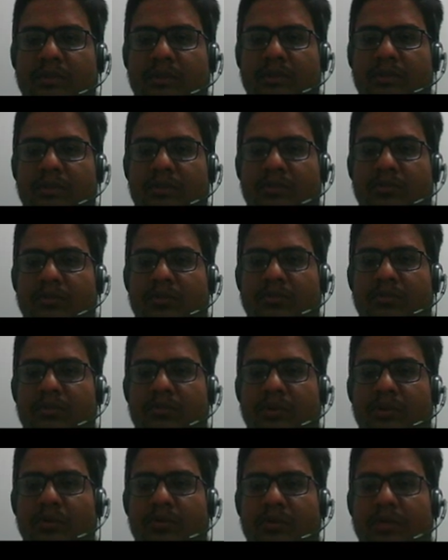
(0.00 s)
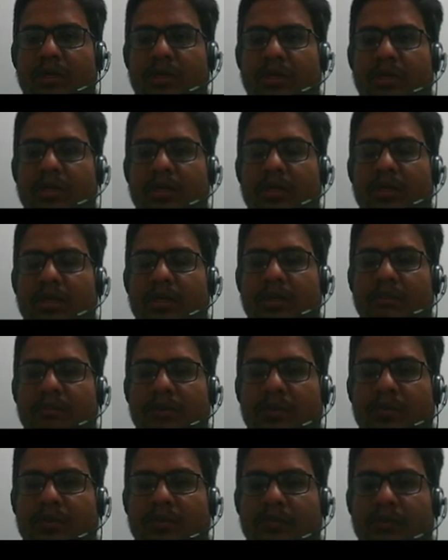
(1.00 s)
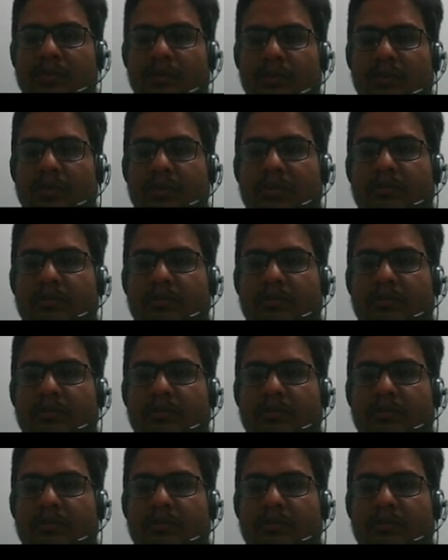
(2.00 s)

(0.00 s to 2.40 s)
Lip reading: then also it will be omega power 4